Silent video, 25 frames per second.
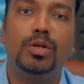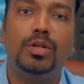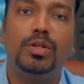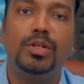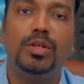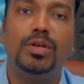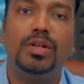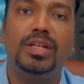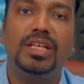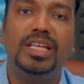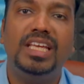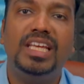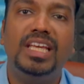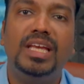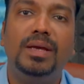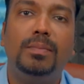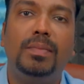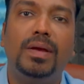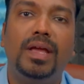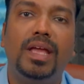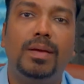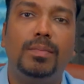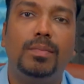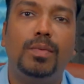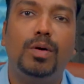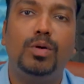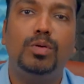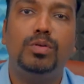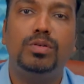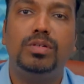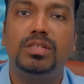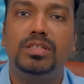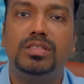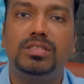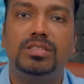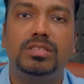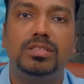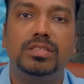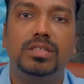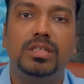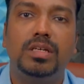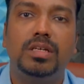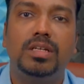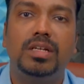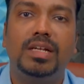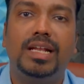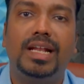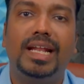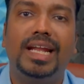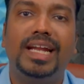or your EMI amount is
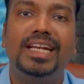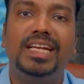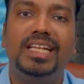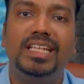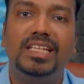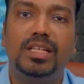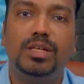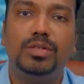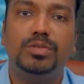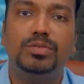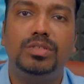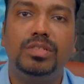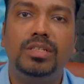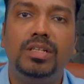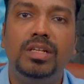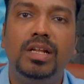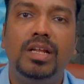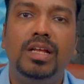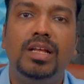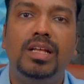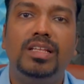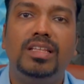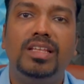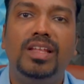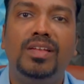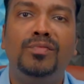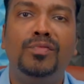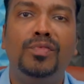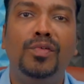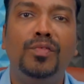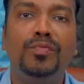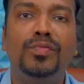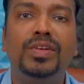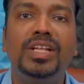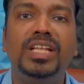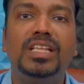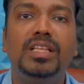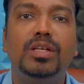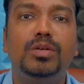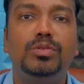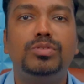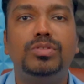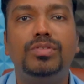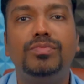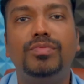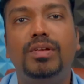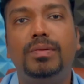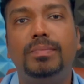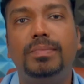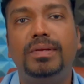90,000, then
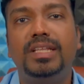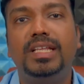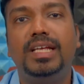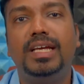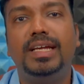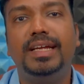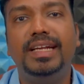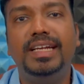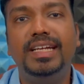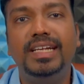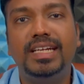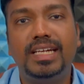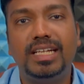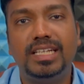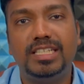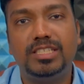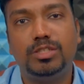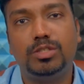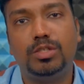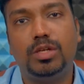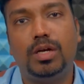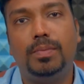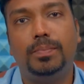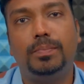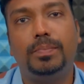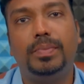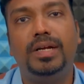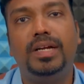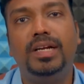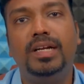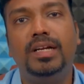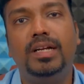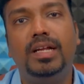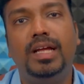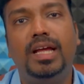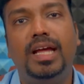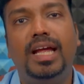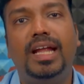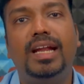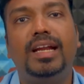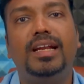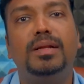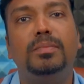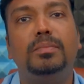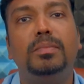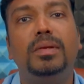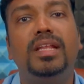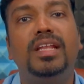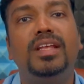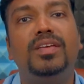50,000 will be the interest component and
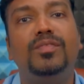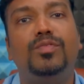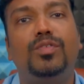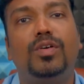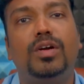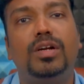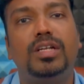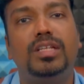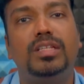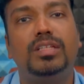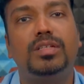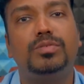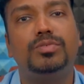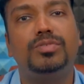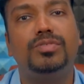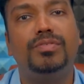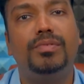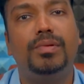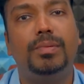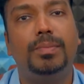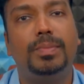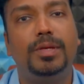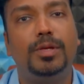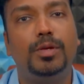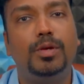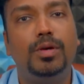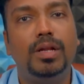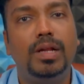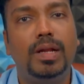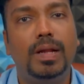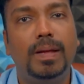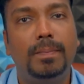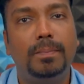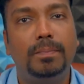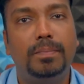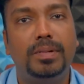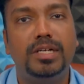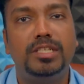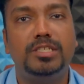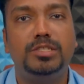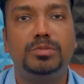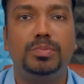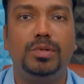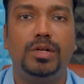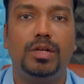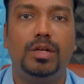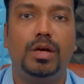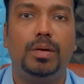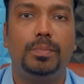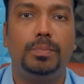remaining 40,000 will be your
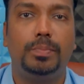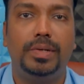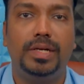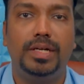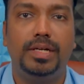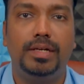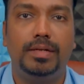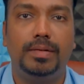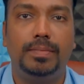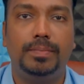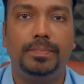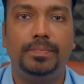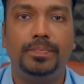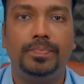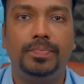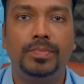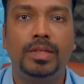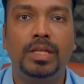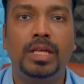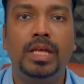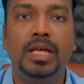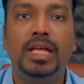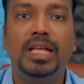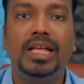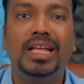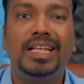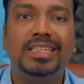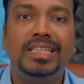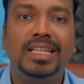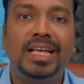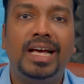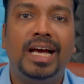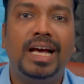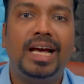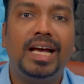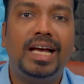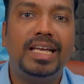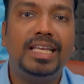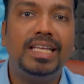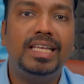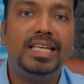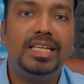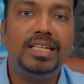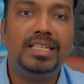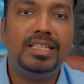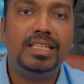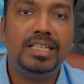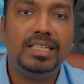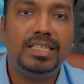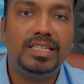principal component. The
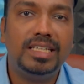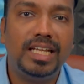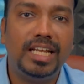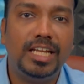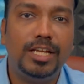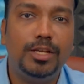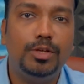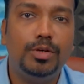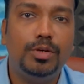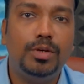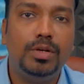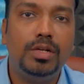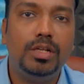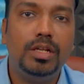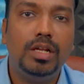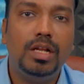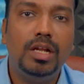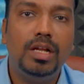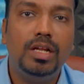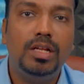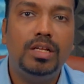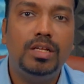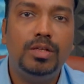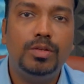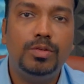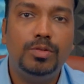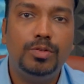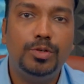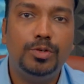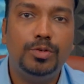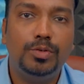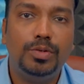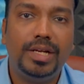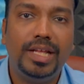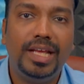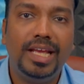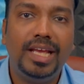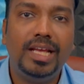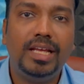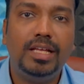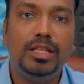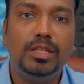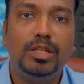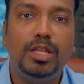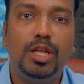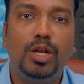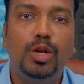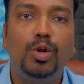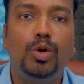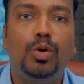higher the tenure you
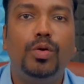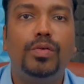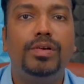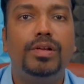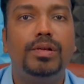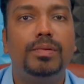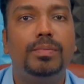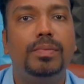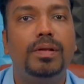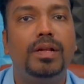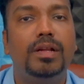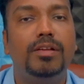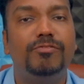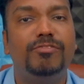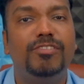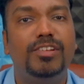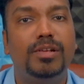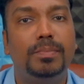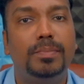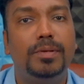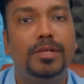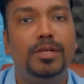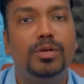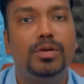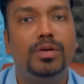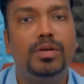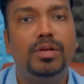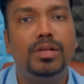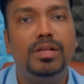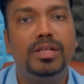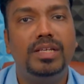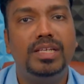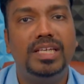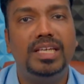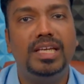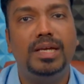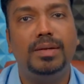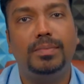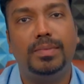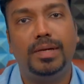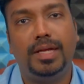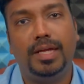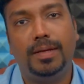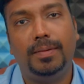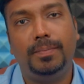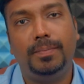take, the lower will be your EMI.